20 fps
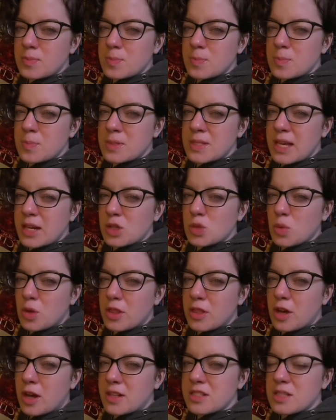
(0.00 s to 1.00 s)
sexual
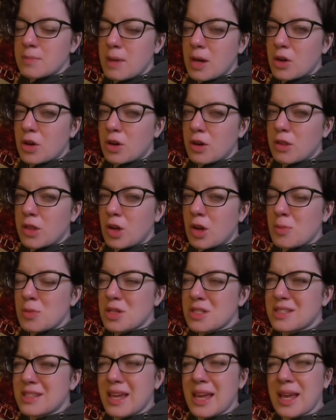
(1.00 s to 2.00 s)
thoughts about her, though, I'm
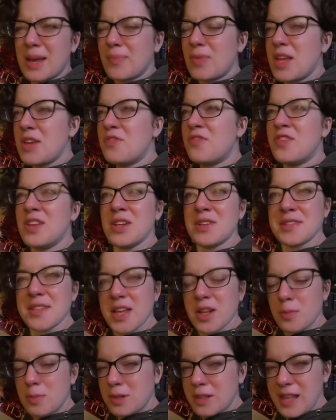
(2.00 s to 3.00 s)
just like, it feels out
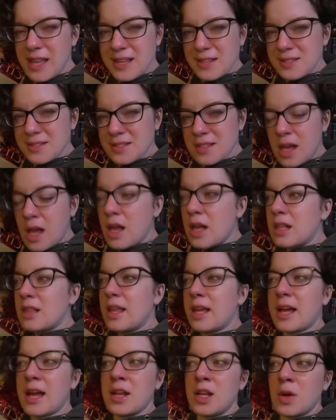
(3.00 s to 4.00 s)
of place.
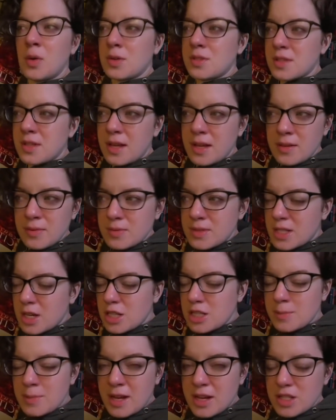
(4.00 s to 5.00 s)
Like, I know it's a
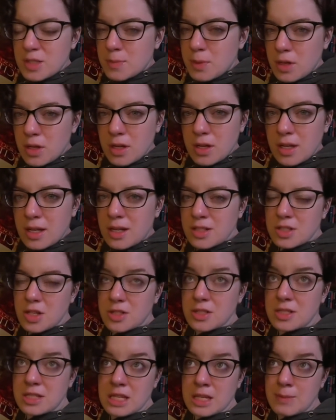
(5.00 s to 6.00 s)
Sarah Maas book and it's all
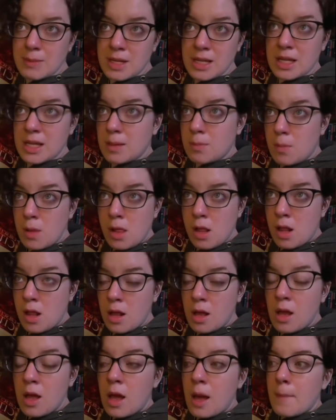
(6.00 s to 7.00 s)
steamy and bleh,
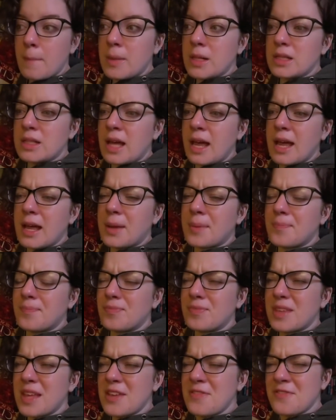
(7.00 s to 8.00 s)
but like,
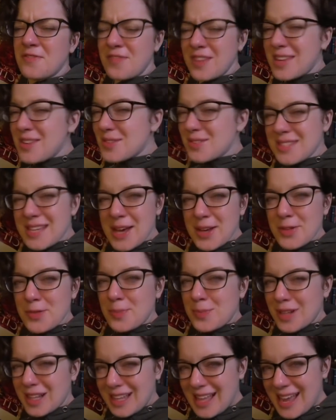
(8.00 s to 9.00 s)
it feels out of
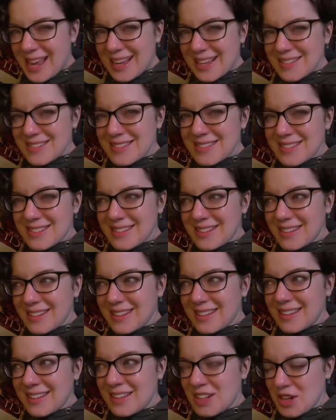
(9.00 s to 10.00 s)
place
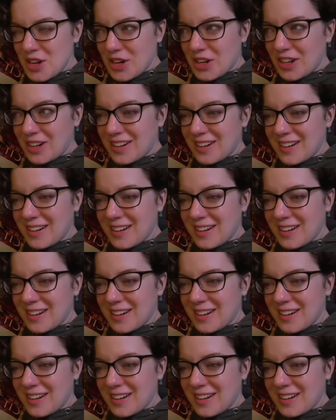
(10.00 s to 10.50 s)
here.